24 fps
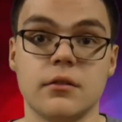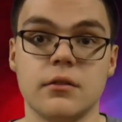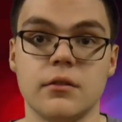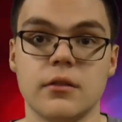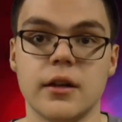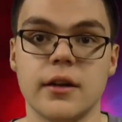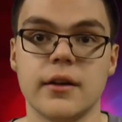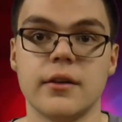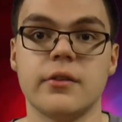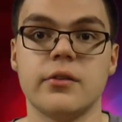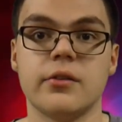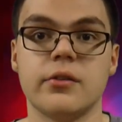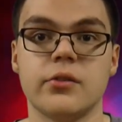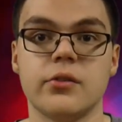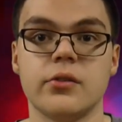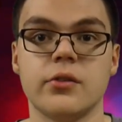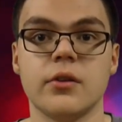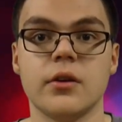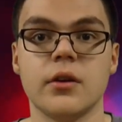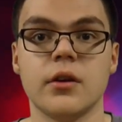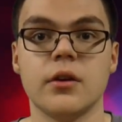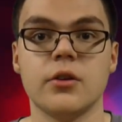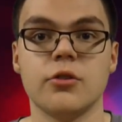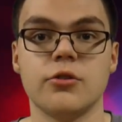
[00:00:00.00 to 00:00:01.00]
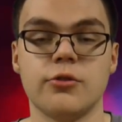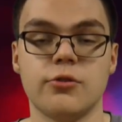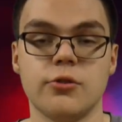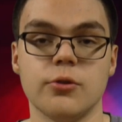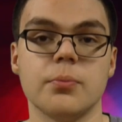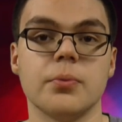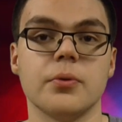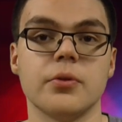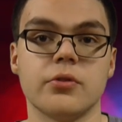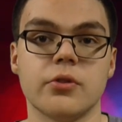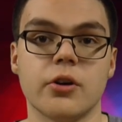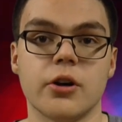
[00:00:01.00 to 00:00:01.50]
this
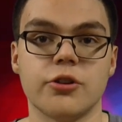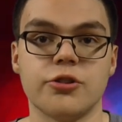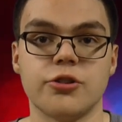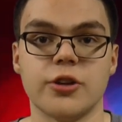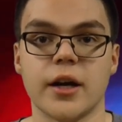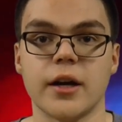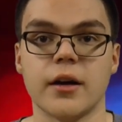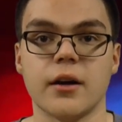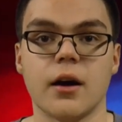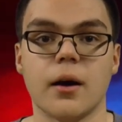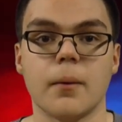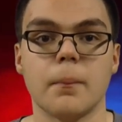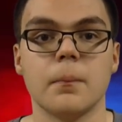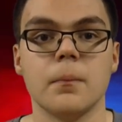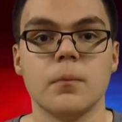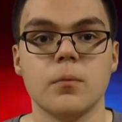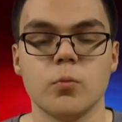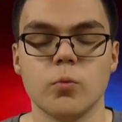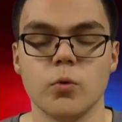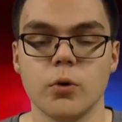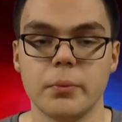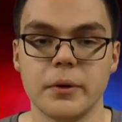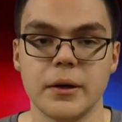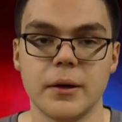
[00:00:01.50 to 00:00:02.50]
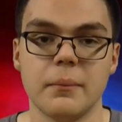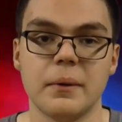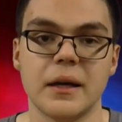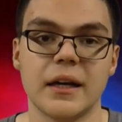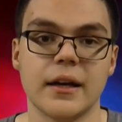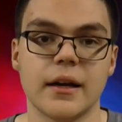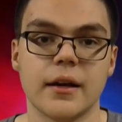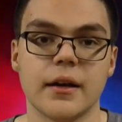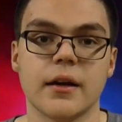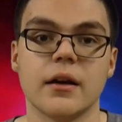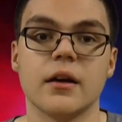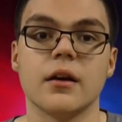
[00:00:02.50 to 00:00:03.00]
Superstar shakeup will be the
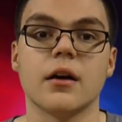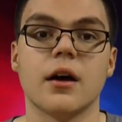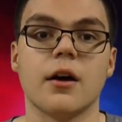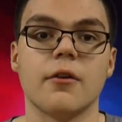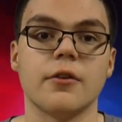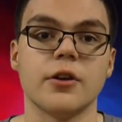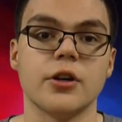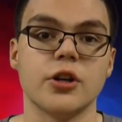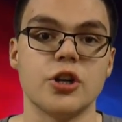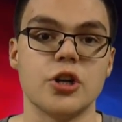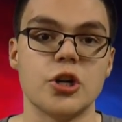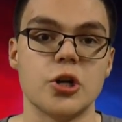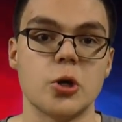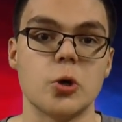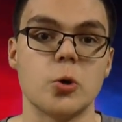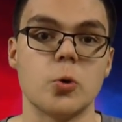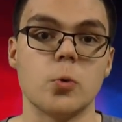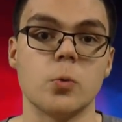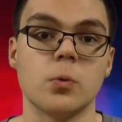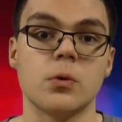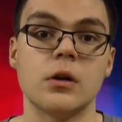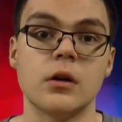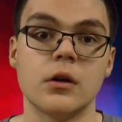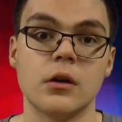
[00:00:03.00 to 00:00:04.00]
beginning of a new